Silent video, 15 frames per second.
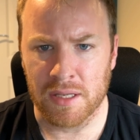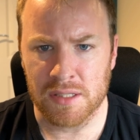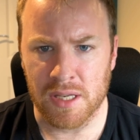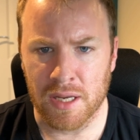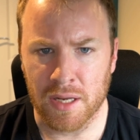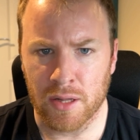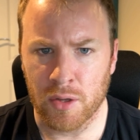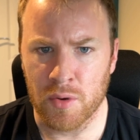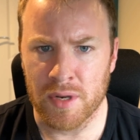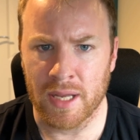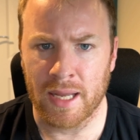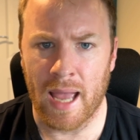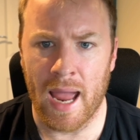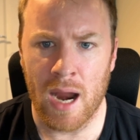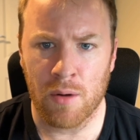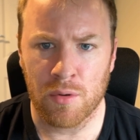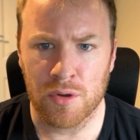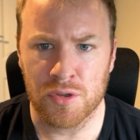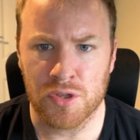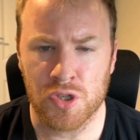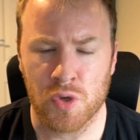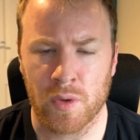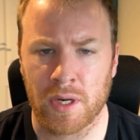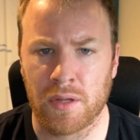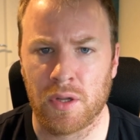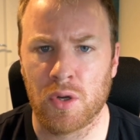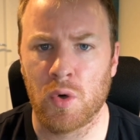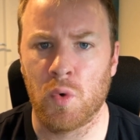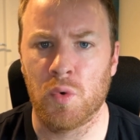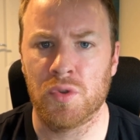including errors during the
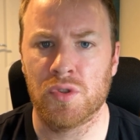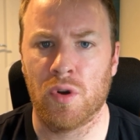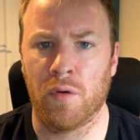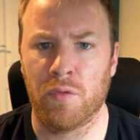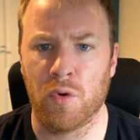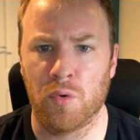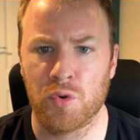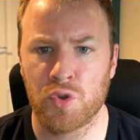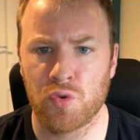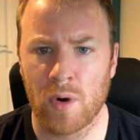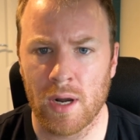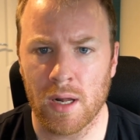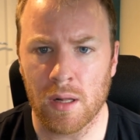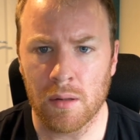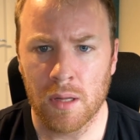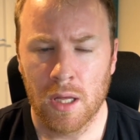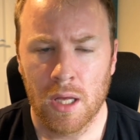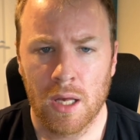course of your trial,